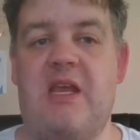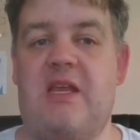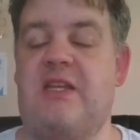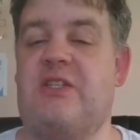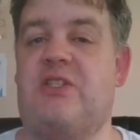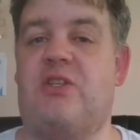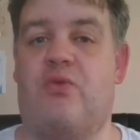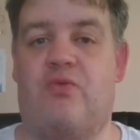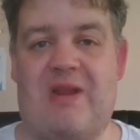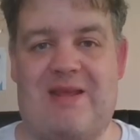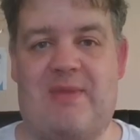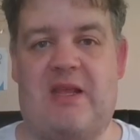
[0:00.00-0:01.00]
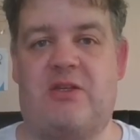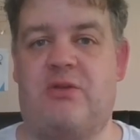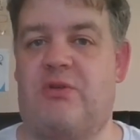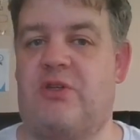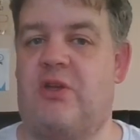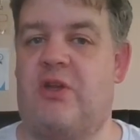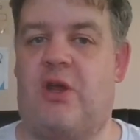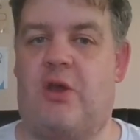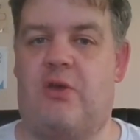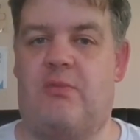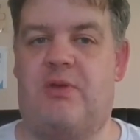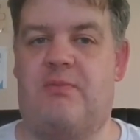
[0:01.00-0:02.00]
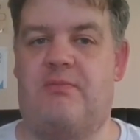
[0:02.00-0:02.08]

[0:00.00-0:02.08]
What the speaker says: is screaming to return home.